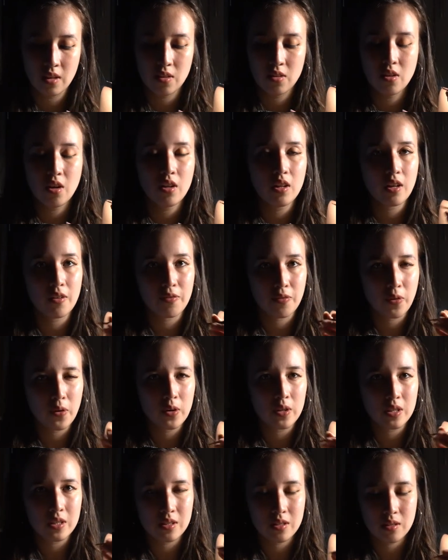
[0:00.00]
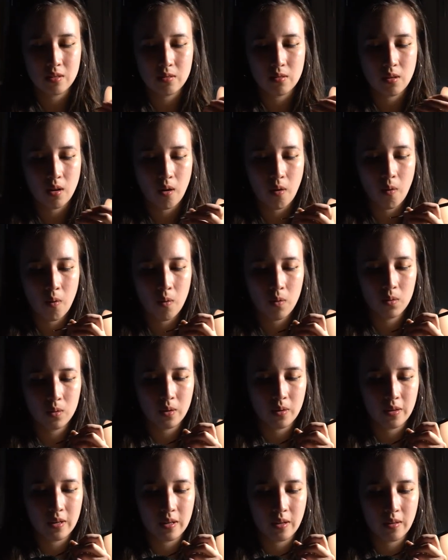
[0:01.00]
Not that 40s is old
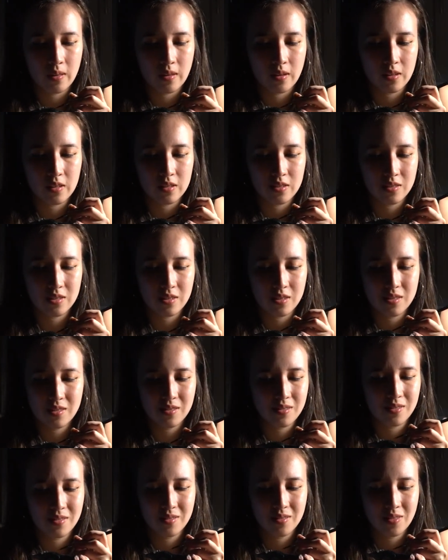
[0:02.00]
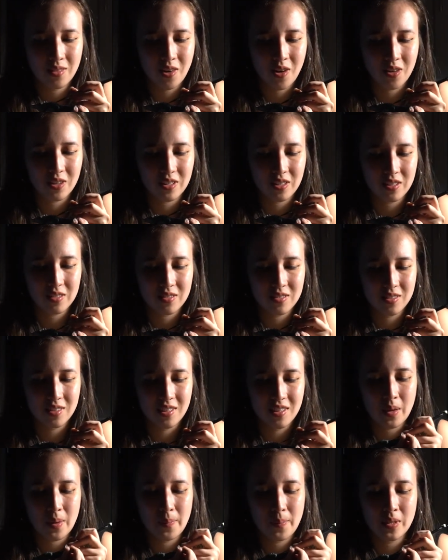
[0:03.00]
or anything, it's not,
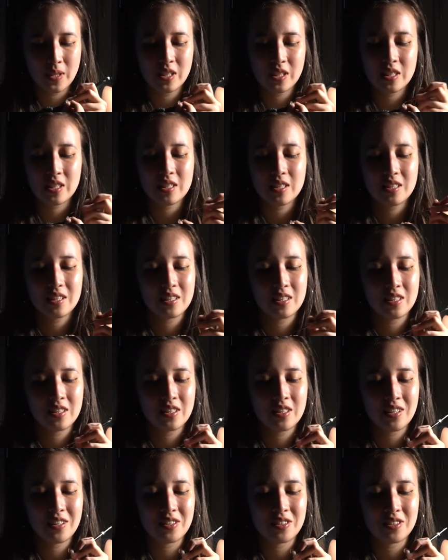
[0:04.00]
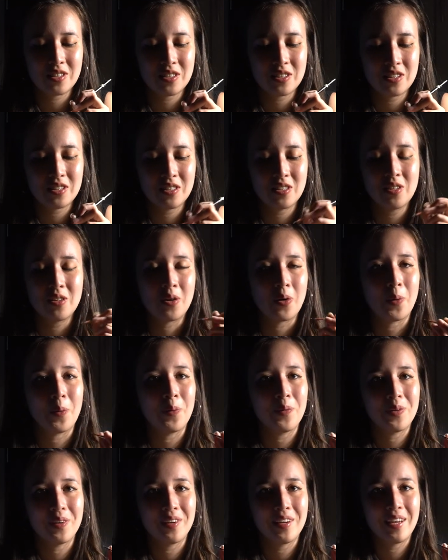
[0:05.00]
but just there's
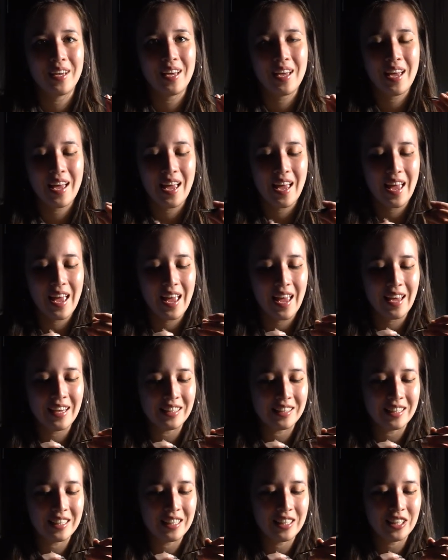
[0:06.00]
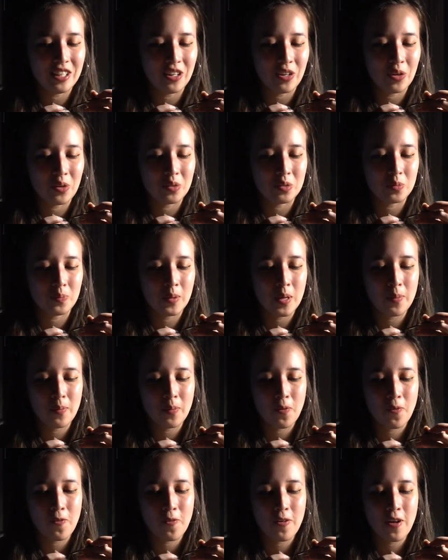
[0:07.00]
18-year-olds,
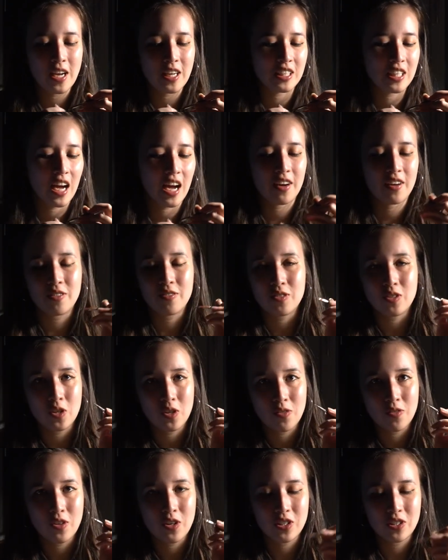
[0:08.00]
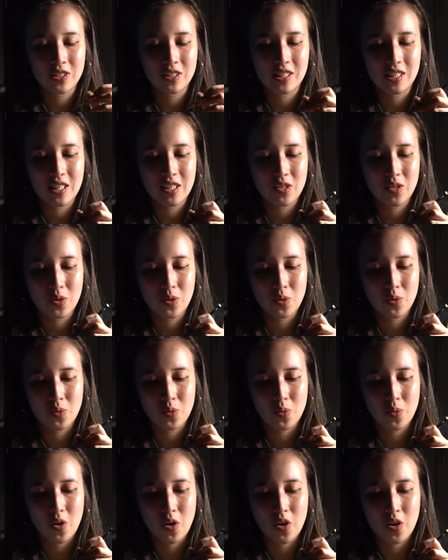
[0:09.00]
people fresh out of university
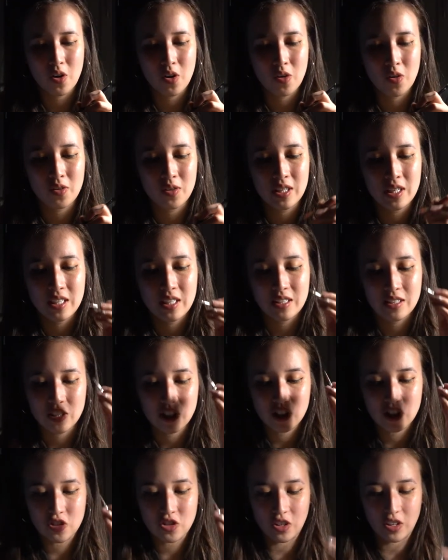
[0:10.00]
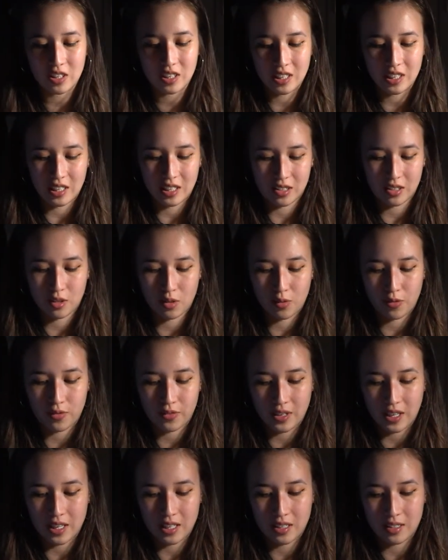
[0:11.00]
who are already struggling to
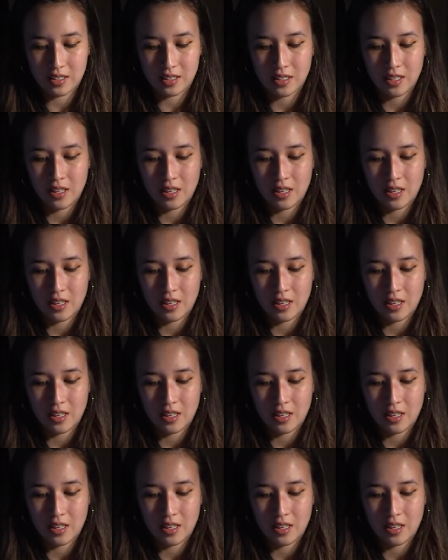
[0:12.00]
find